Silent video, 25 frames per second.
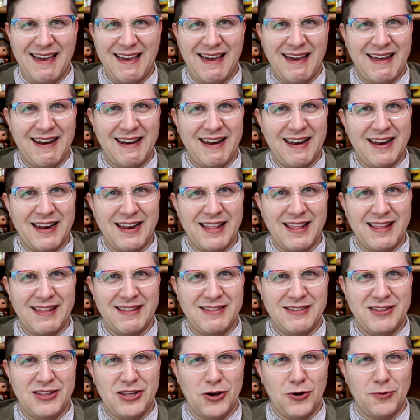at,
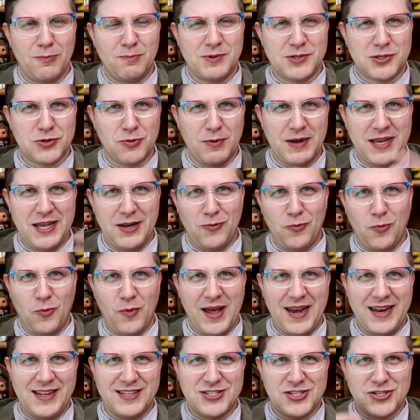you know, between
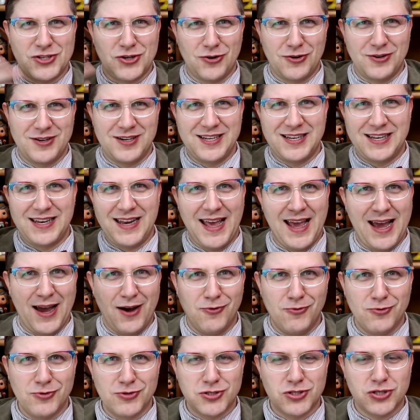when it started and
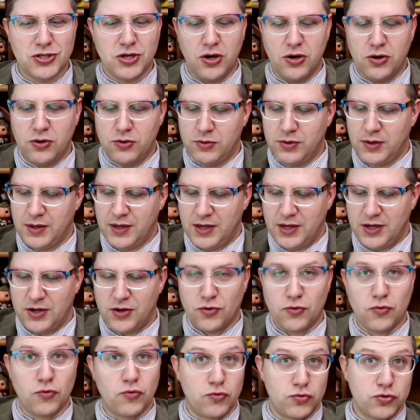now. So
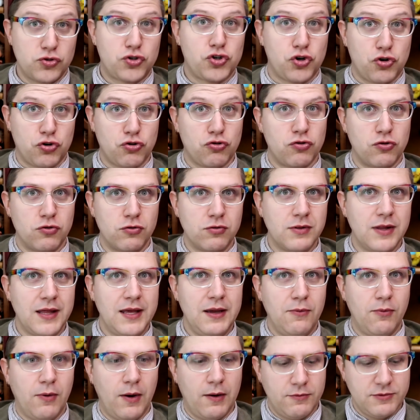
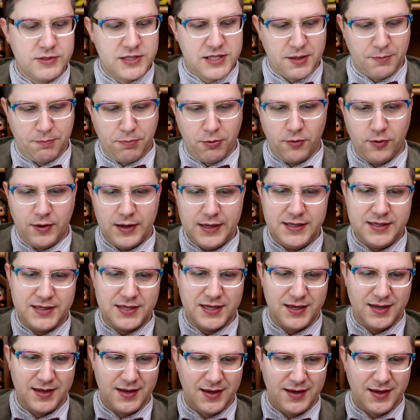truly, what was the point?